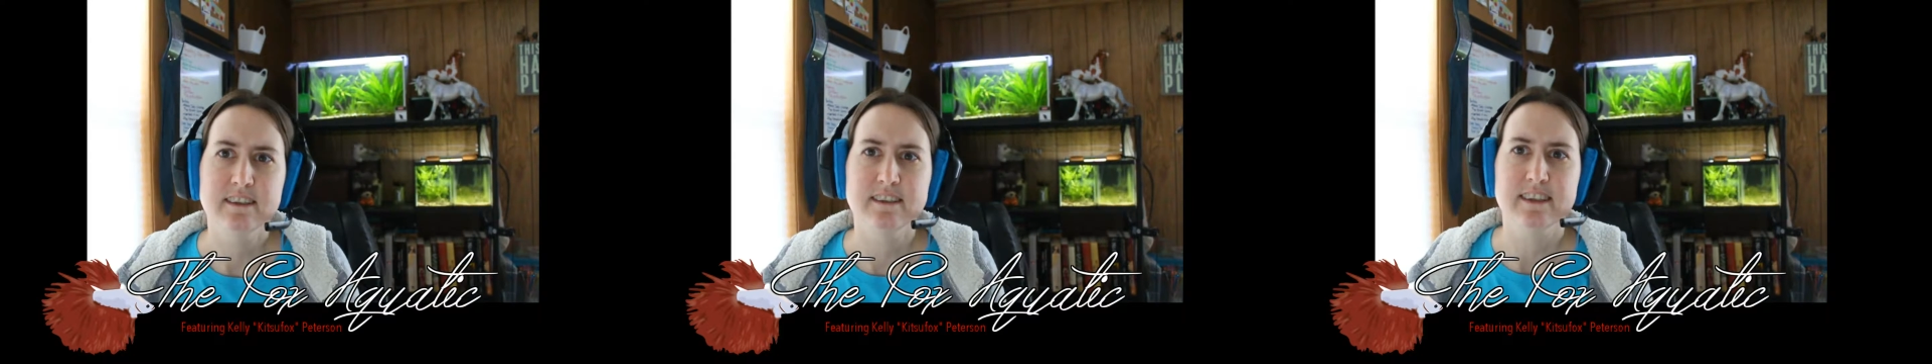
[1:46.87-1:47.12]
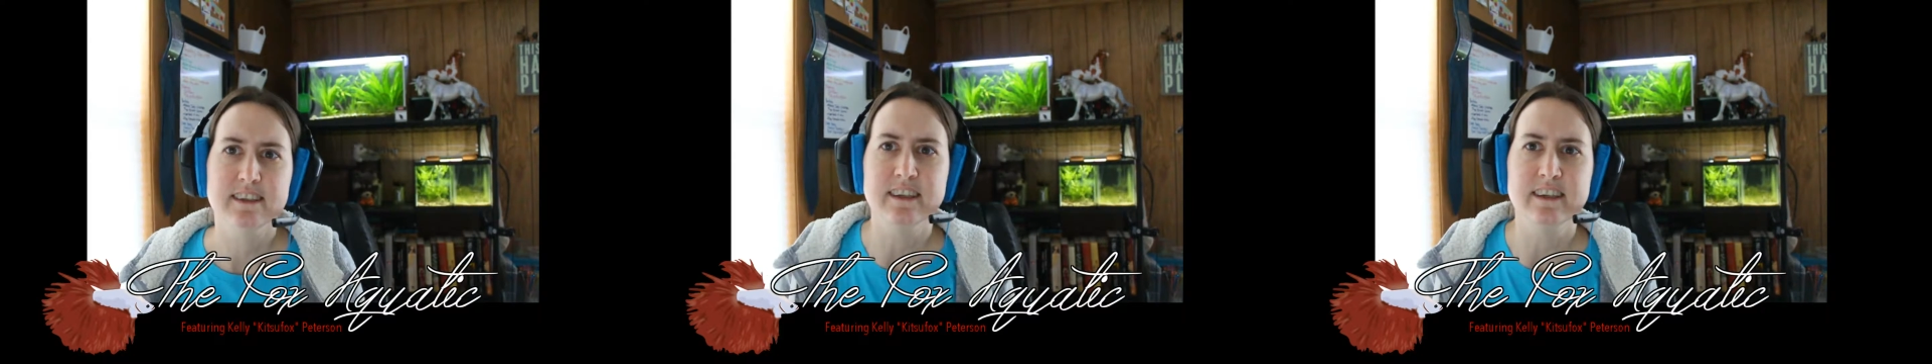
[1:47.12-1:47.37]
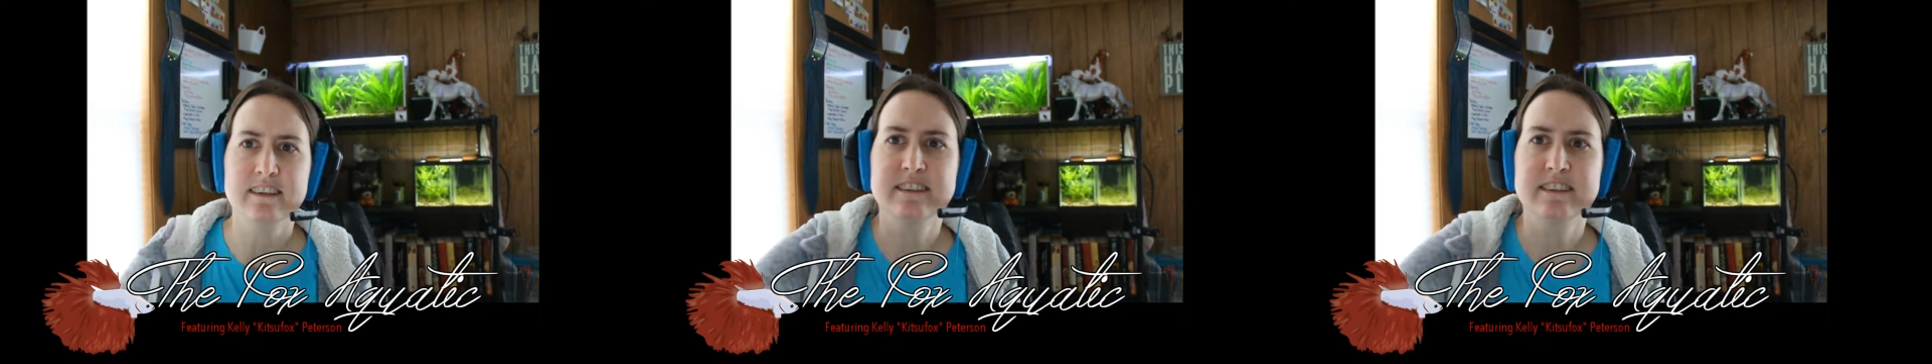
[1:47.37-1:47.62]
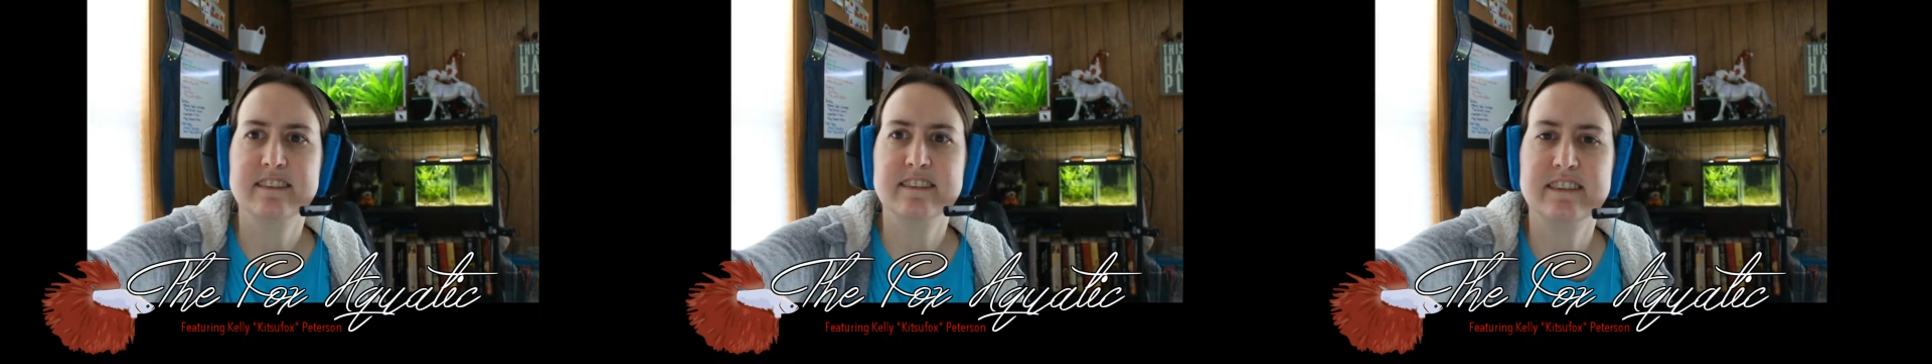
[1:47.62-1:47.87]
Let's
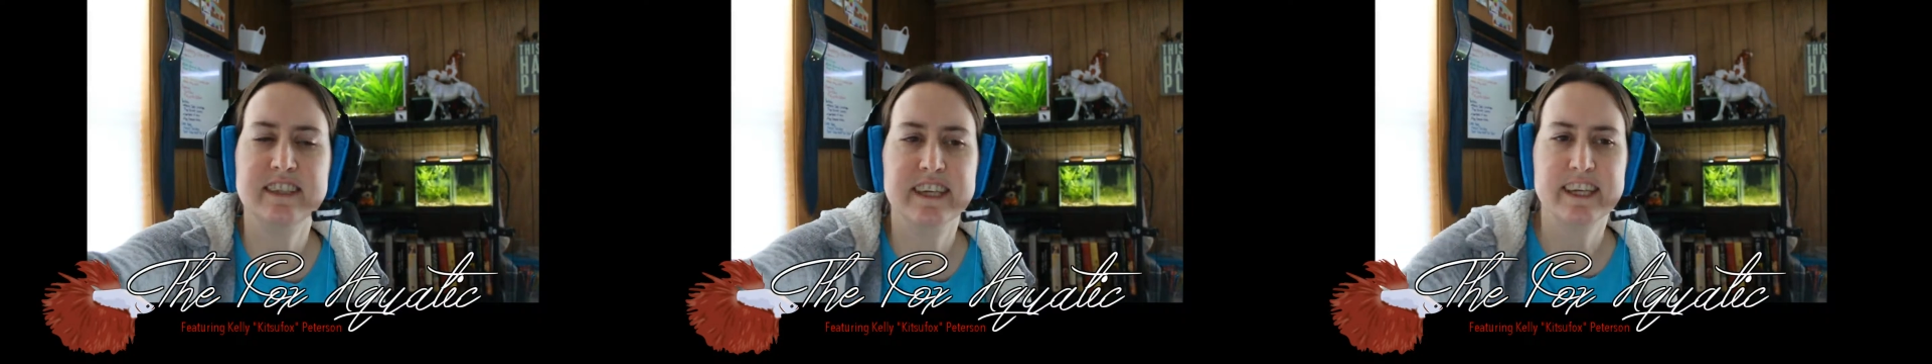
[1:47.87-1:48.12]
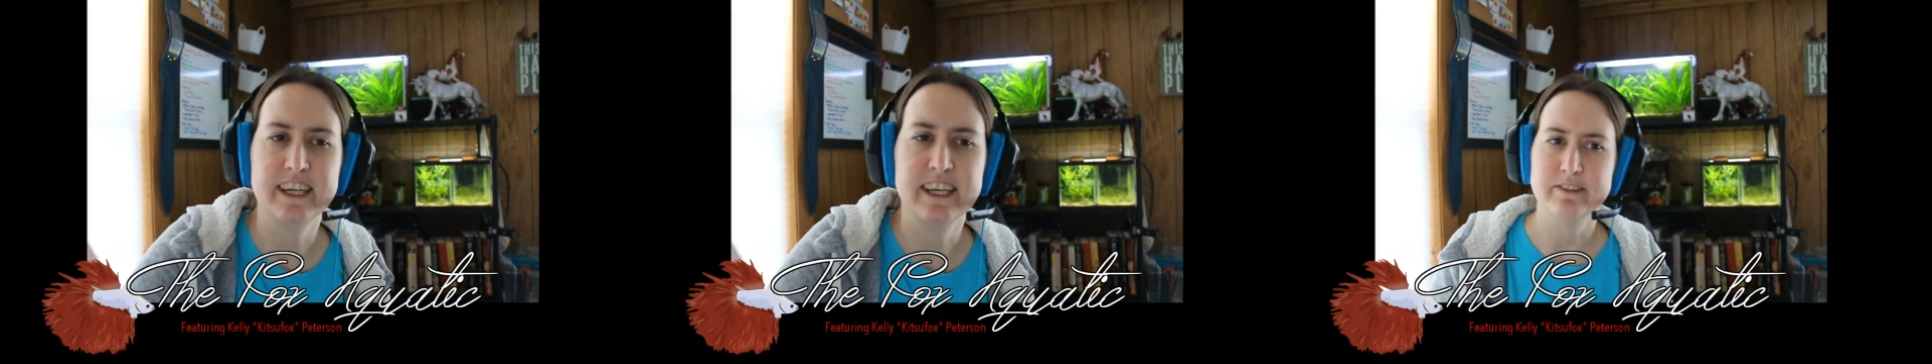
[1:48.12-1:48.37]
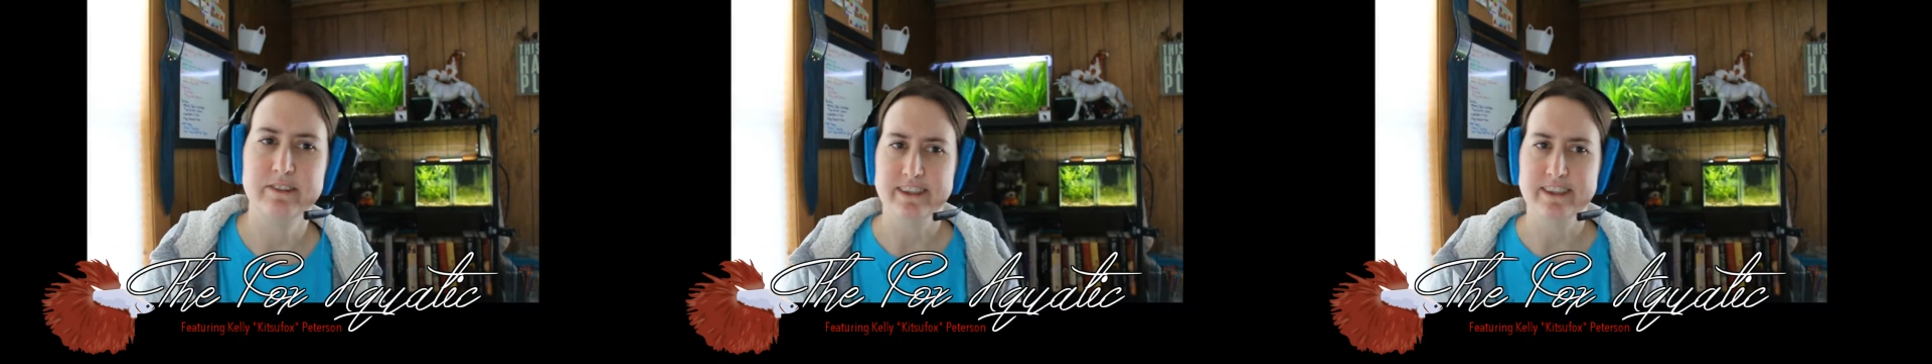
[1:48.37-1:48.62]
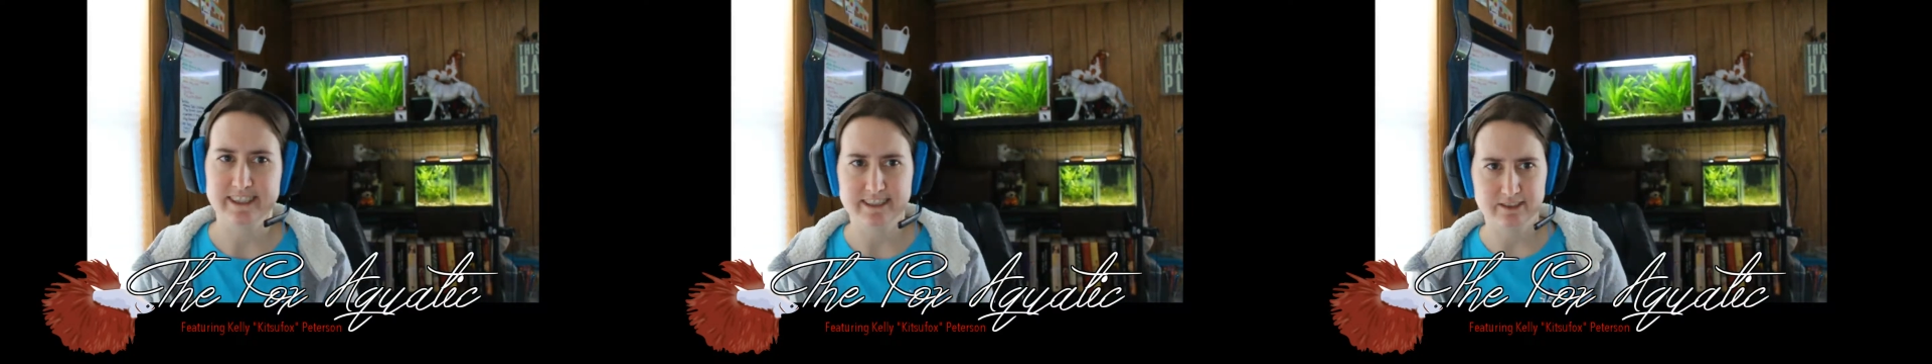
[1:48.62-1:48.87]
see, I can't read
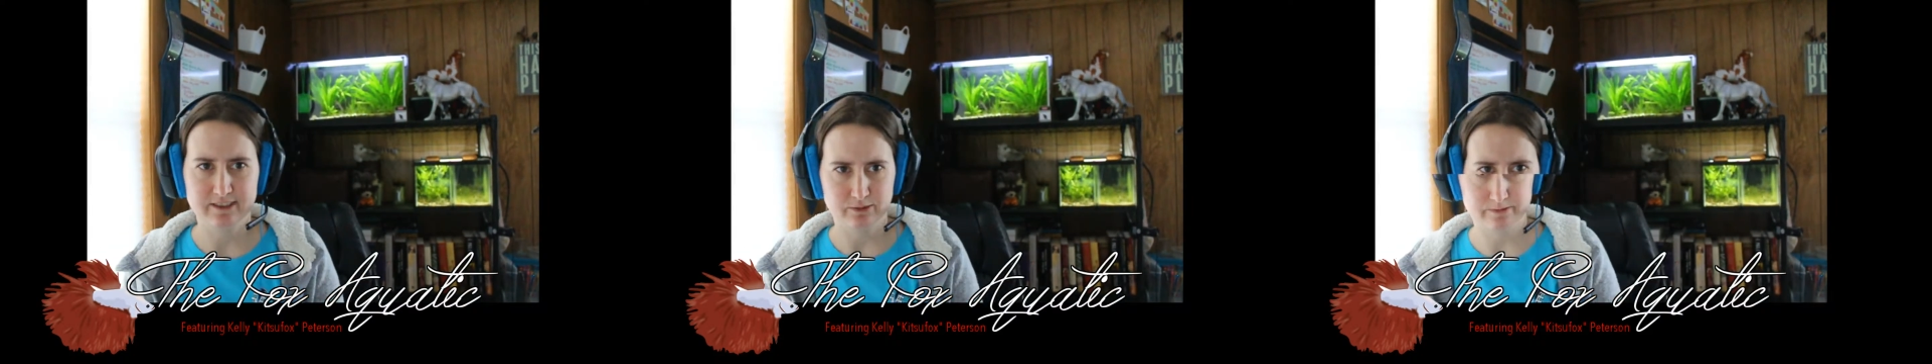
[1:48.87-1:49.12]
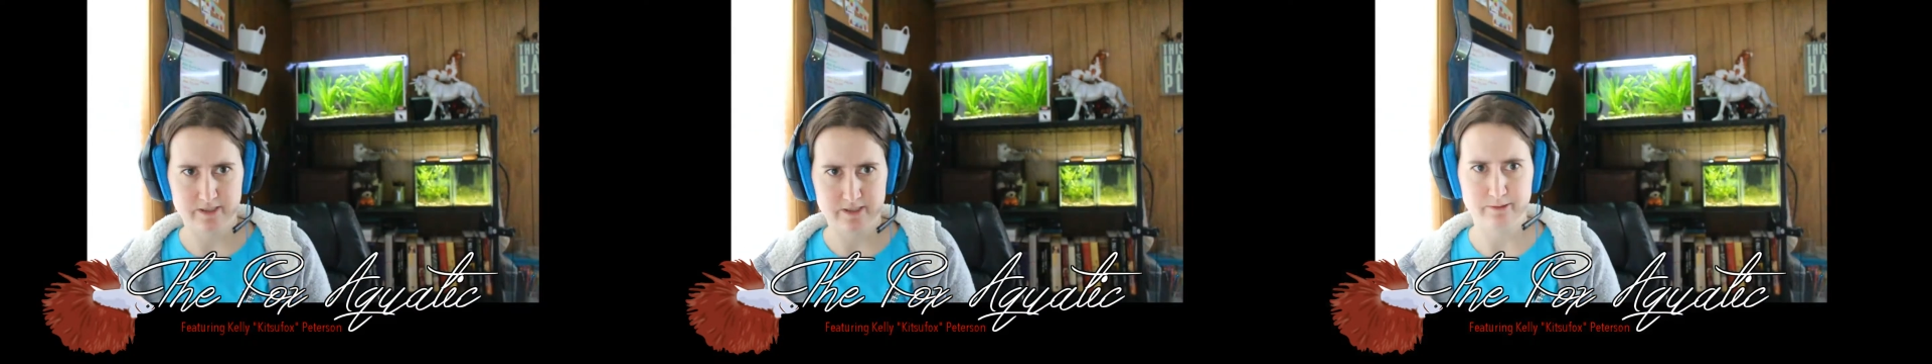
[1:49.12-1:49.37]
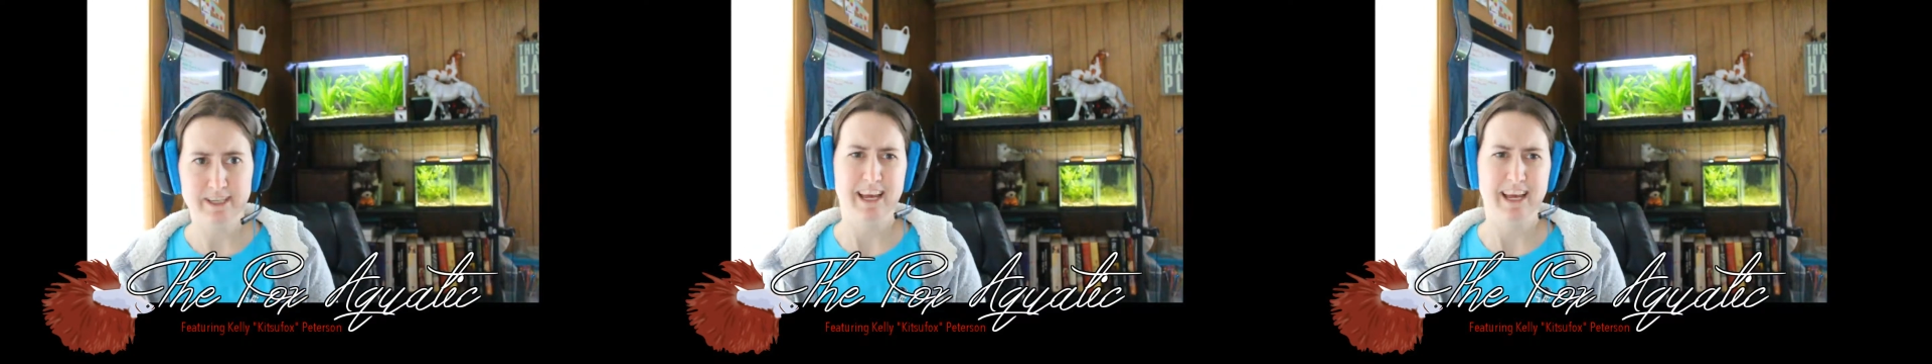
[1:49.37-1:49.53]
that. That's too far away.